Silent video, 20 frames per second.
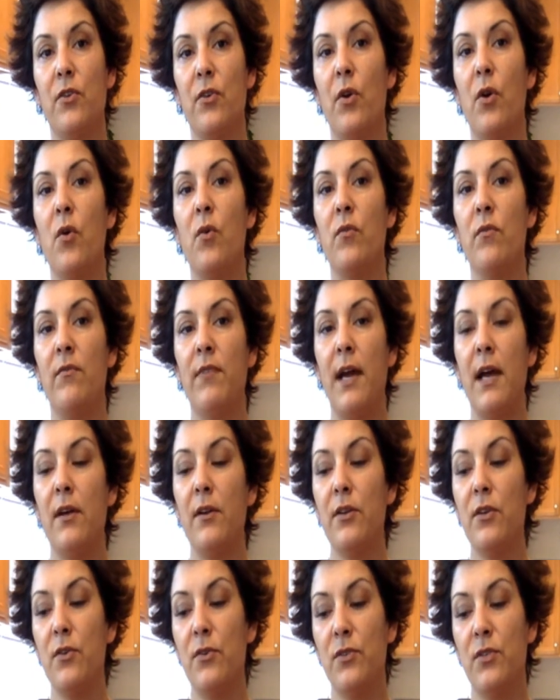your own
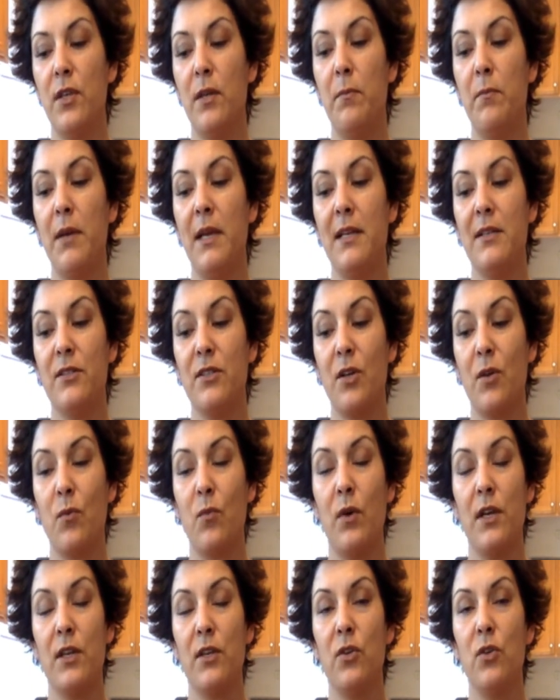values and based on
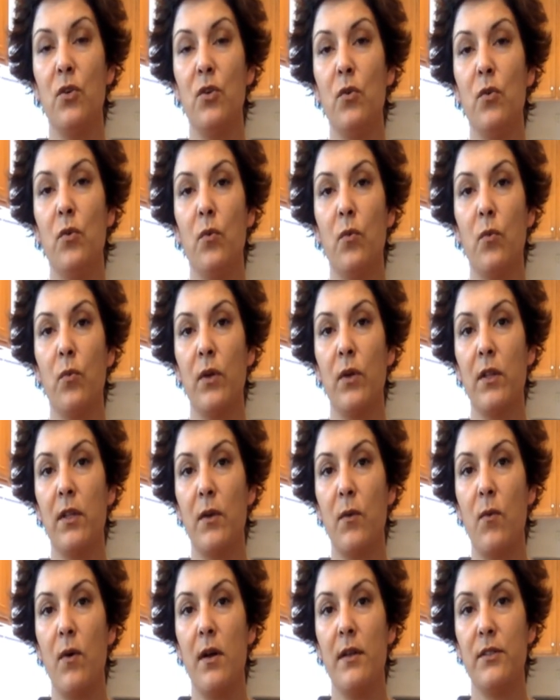what you really
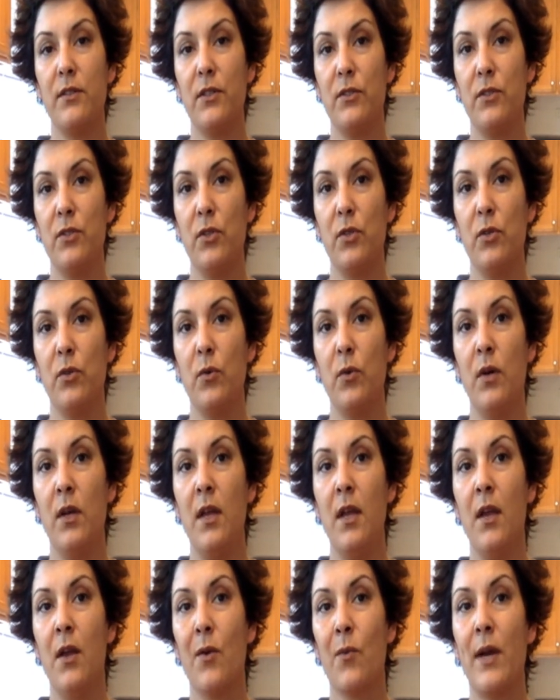want to do
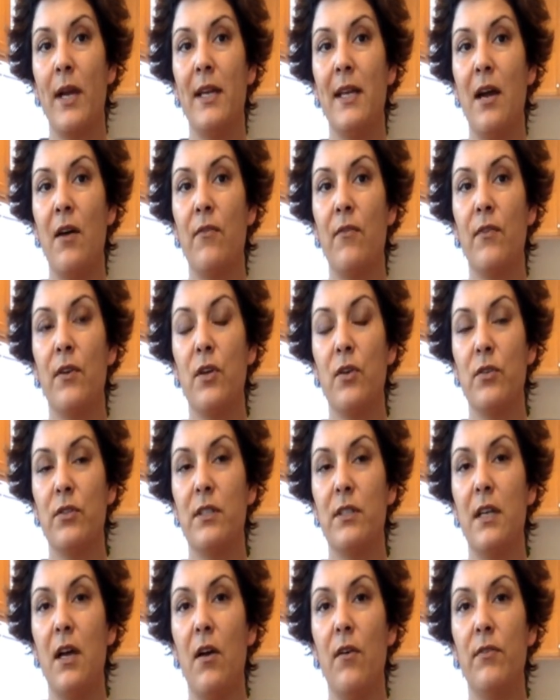right now for
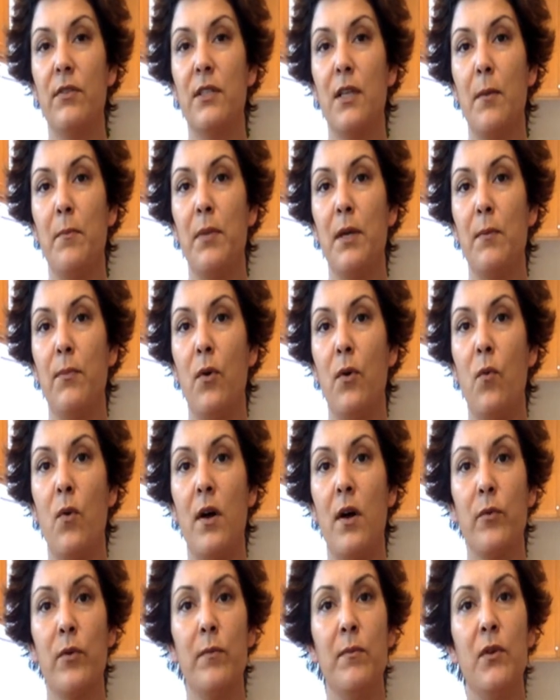yourself. Some people
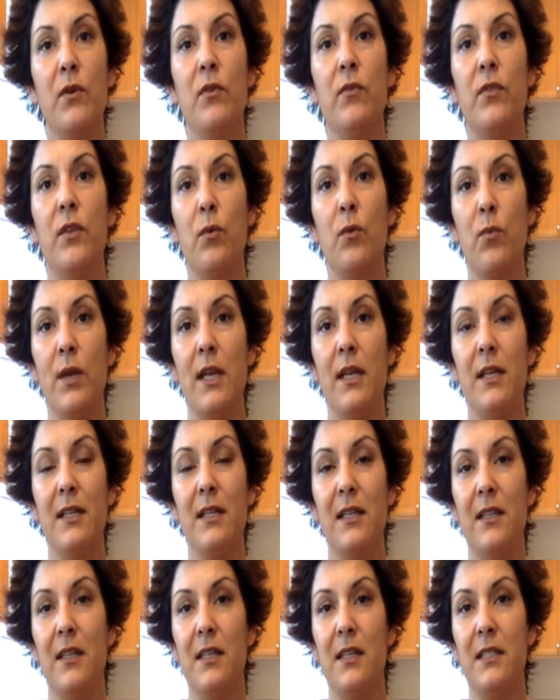want to remove the wheat
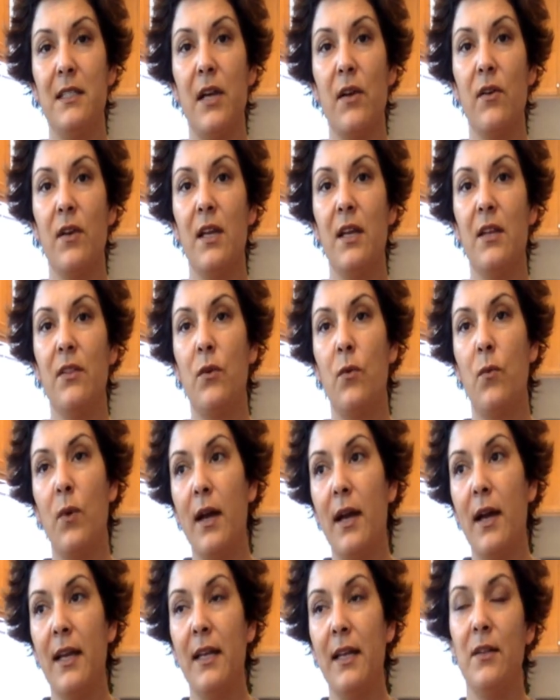and the dairy and the
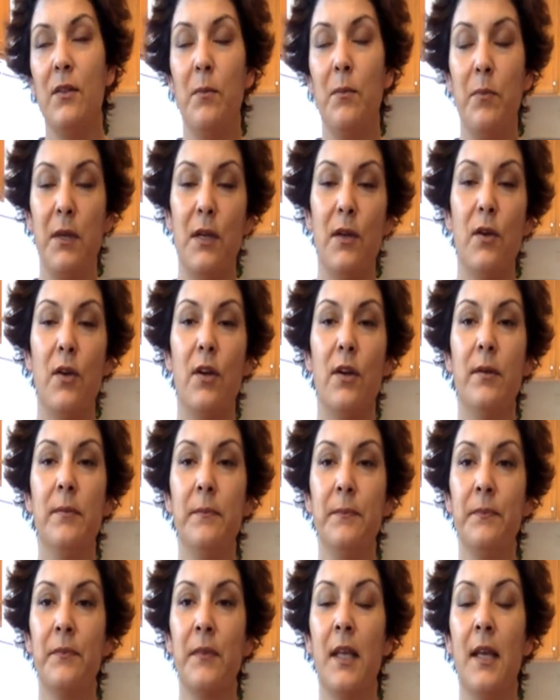wine and the beer.